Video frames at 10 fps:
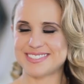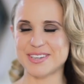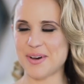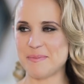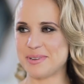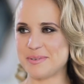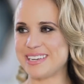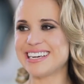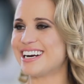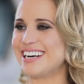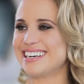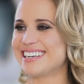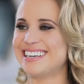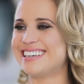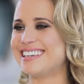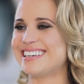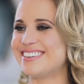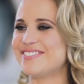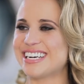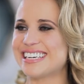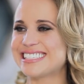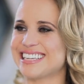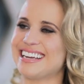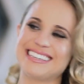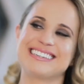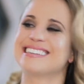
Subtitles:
So happy to be here. I'm very excited.